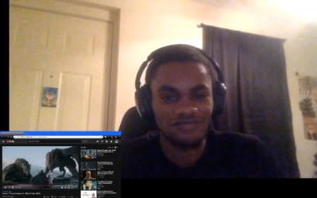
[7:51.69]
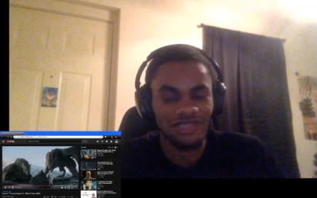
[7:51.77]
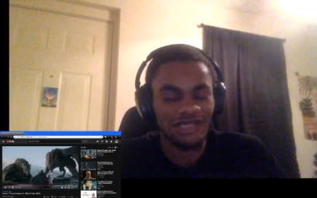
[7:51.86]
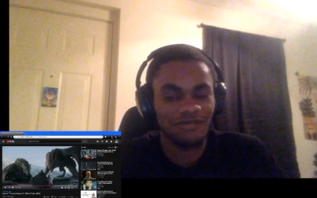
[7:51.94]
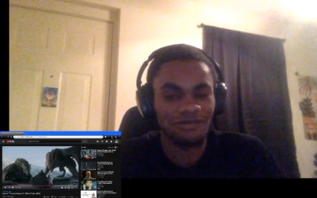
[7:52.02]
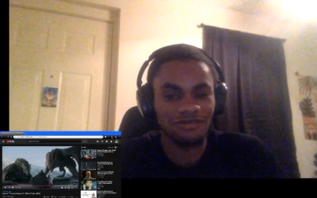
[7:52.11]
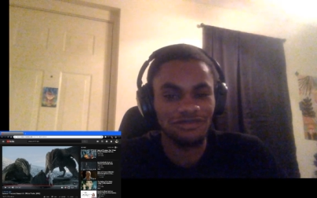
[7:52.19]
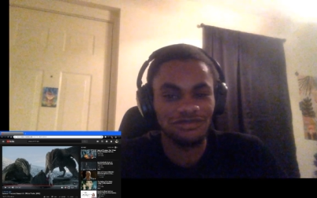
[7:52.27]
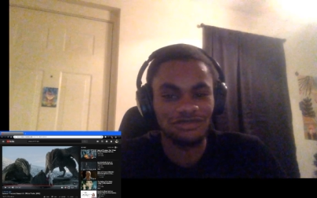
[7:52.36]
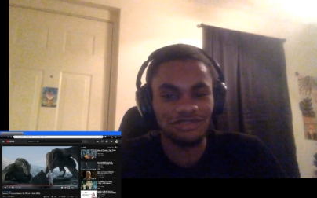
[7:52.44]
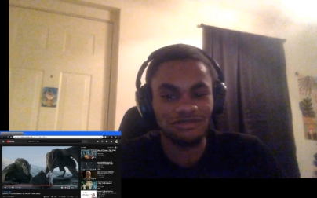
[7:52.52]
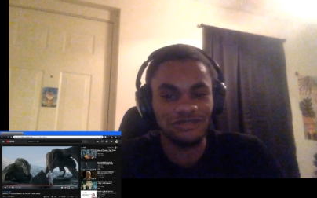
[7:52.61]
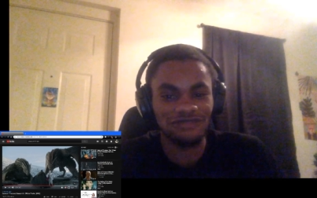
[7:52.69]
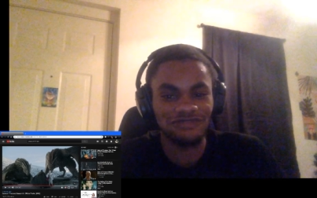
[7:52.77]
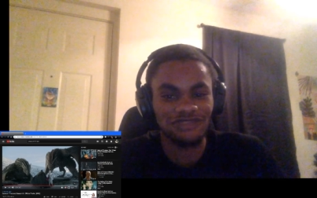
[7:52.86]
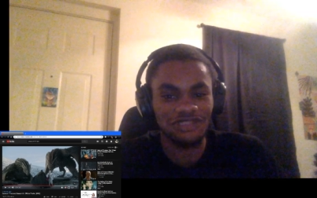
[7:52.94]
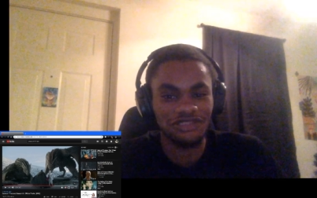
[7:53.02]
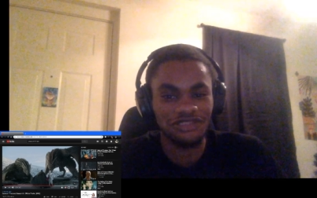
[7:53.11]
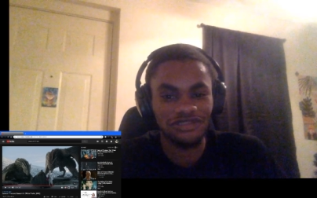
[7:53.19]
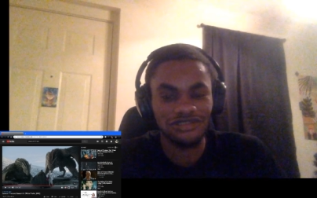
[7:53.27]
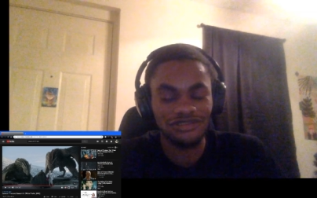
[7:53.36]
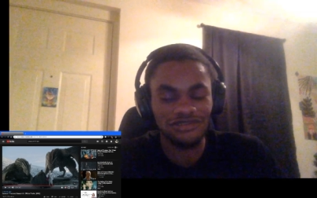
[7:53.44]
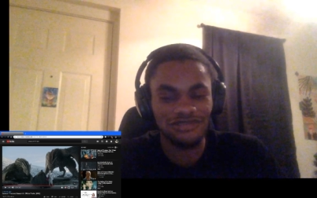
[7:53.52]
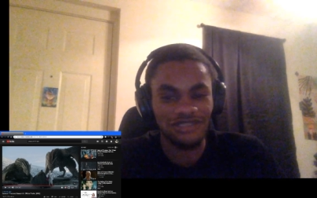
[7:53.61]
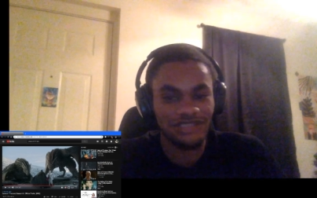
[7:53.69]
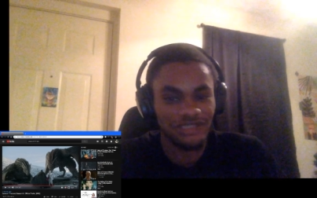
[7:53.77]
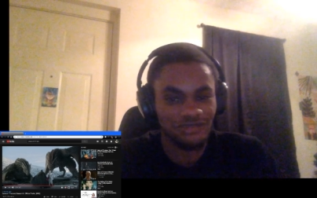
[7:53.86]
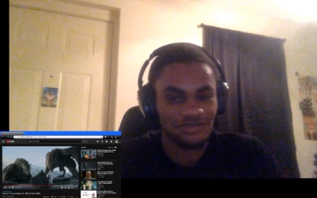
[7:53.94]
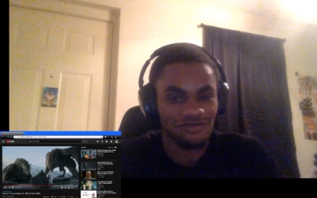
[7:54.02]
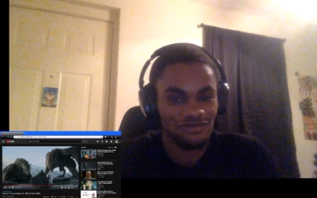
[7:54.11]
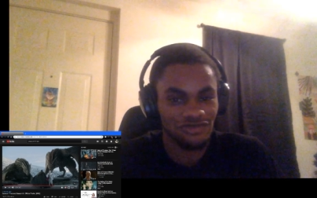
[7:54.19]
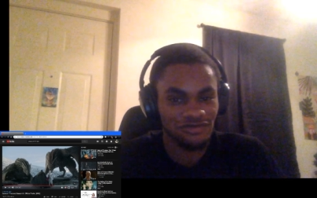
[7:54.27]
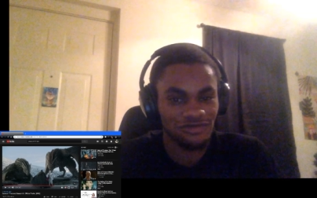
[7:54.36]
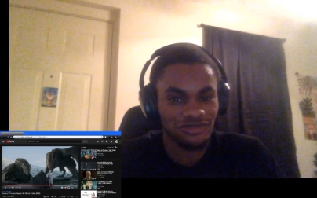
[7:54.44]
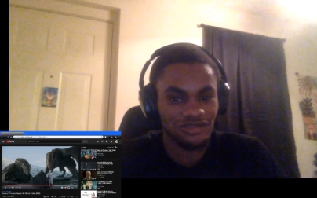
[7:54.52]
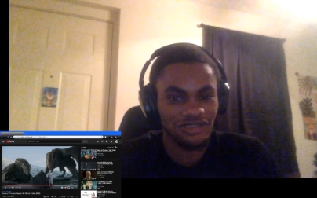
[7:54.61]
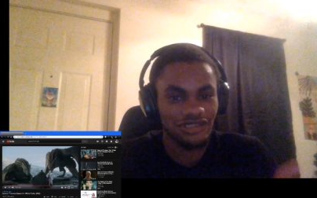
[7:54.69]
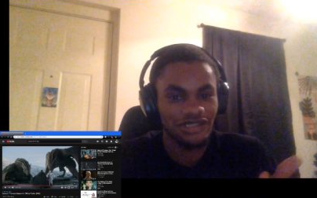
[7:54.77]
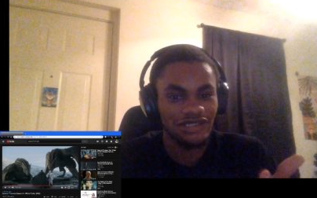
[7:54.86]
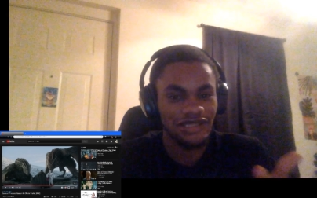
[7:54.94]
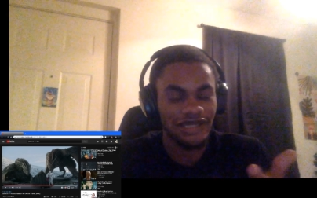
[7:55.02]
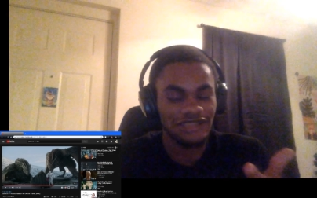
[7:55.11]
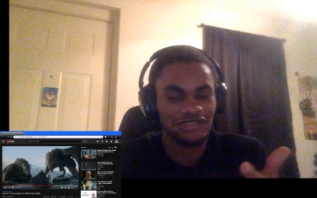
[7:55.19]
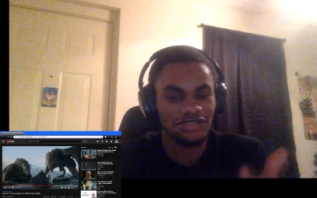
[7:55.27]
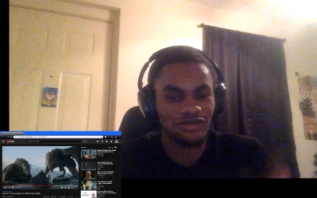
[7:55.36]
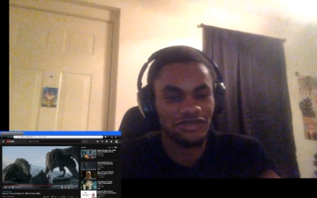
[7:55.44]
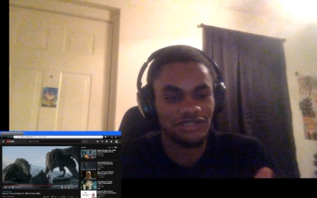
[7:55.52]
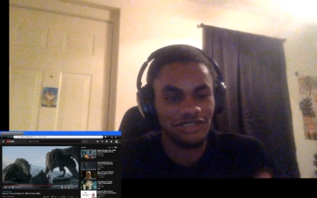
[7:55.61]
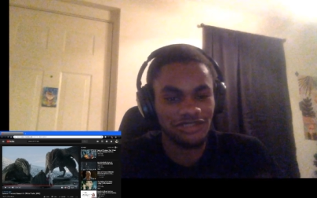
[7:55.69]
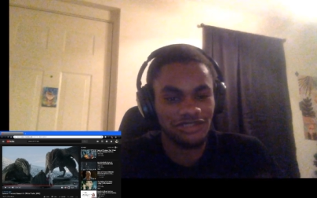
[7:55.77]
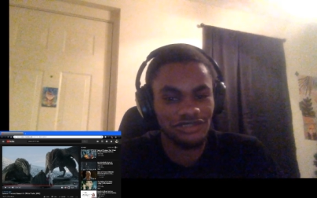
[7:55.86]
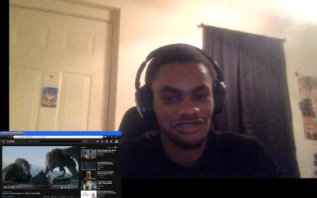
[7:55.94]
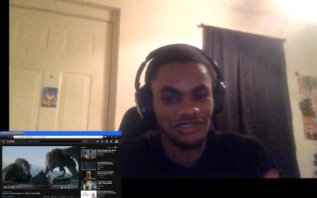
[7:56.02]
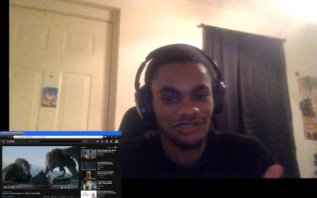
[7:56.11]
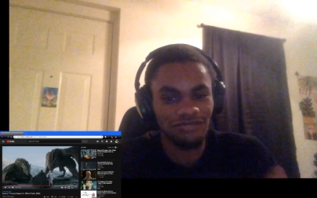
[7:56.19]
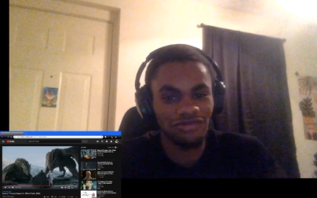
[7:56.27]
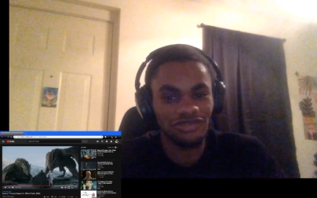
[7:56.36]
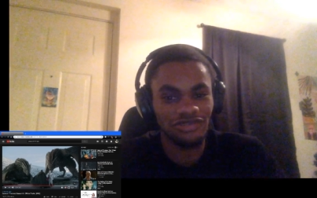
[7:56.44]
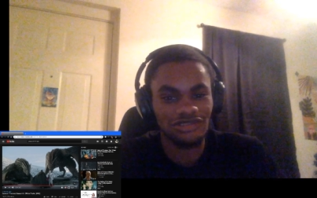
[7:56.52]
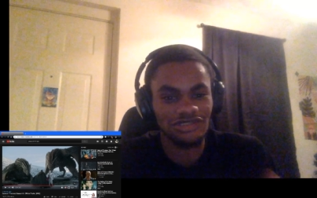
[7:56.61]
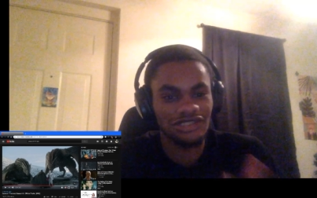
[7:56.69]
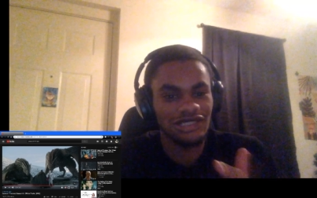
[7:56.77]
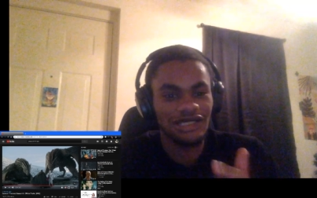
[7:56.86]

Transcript: A lot of people assumed it would be for Tyrion, who I think was rumored as a Targaryen in the books.